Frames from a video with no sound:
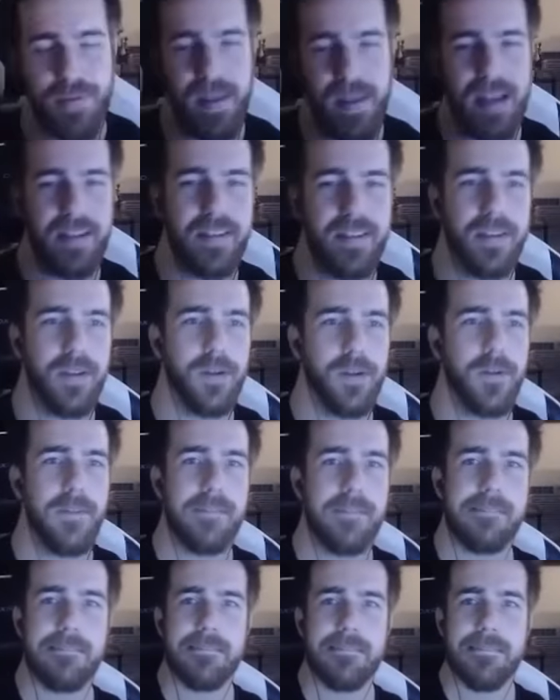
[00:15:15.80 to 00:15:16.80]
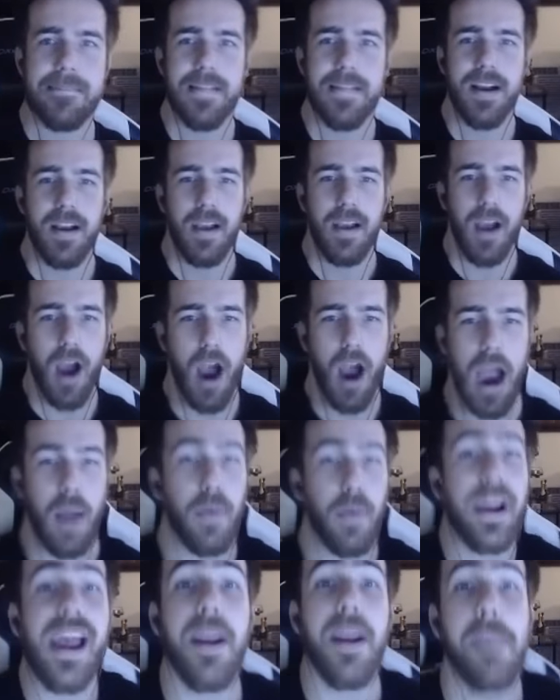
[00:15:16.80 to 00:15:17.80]
that too. All right,
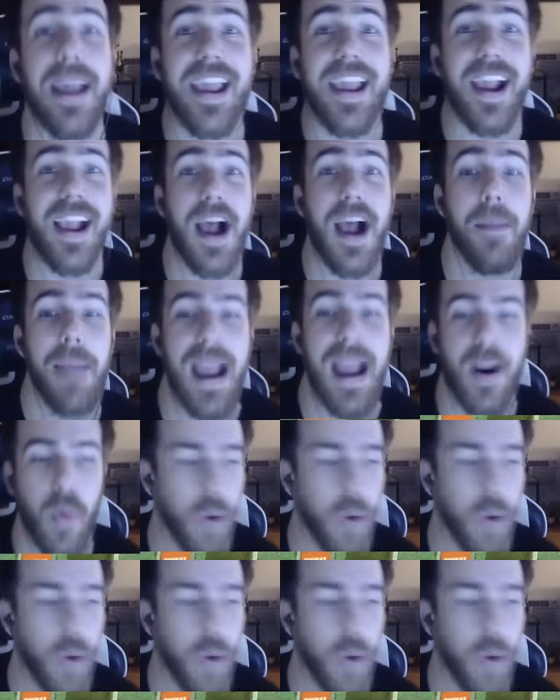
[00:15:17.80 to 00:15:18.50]
we got to make a comeback.